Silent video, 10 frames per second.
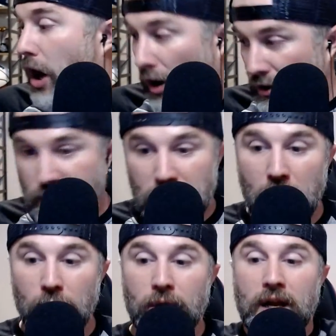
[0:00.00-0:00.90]

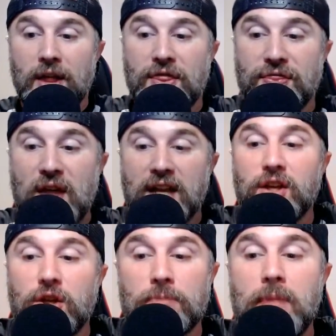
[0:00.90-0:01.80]
Also,
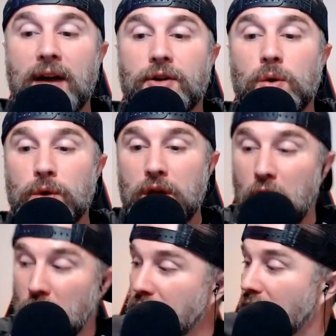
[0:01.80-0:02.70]
thank you, Michael
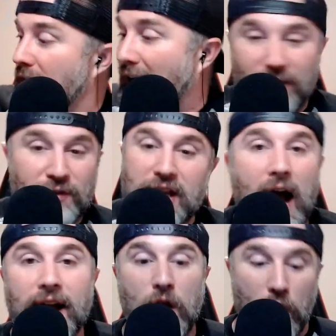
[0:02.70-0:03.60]
Young. I've
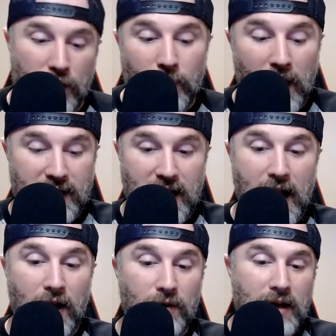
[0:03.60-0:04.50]
got it on right
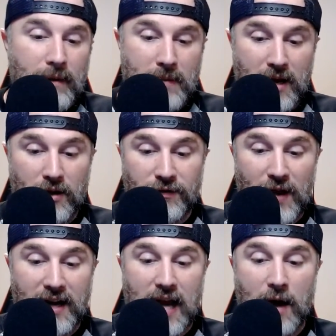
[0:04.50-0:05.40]
now. Matter of
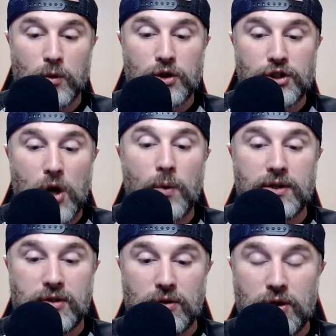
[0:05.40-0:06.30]
fact, I will show
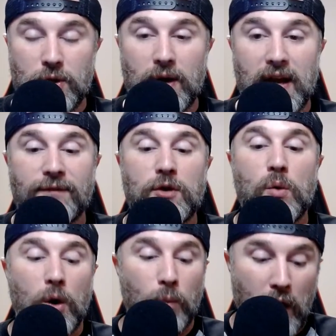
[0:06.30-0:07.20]
it to you if
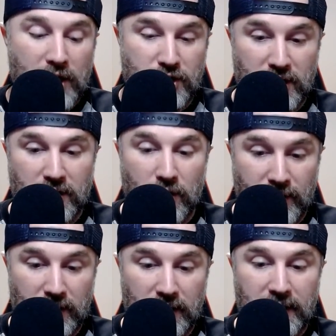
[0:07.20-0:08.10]
you are watching
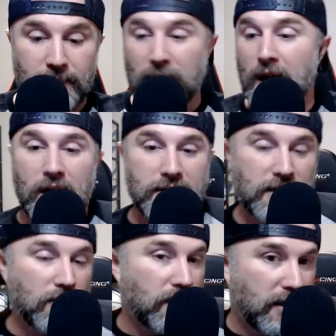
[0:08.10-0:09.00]
currently
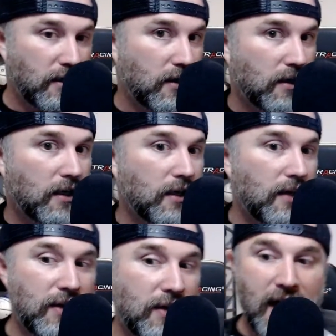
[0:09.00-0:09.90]
during
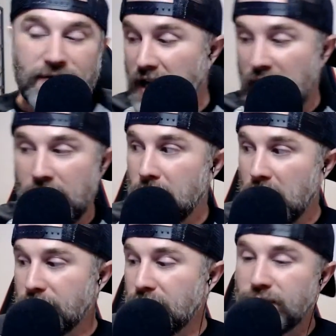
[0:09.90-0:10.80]
the halftime
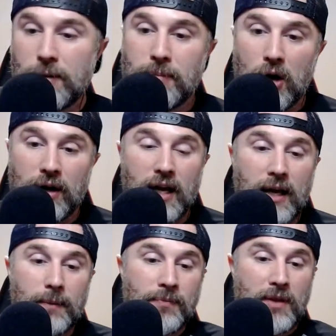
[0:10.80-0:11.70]
of the football
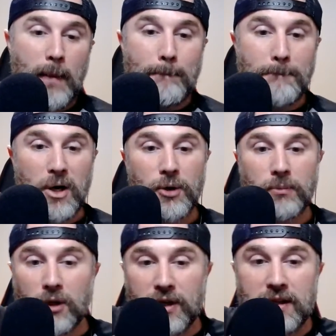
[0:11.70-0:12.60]
game.
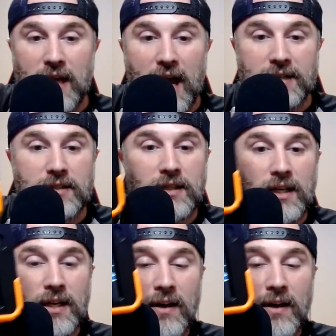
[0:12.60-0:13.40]
Boom, look at that.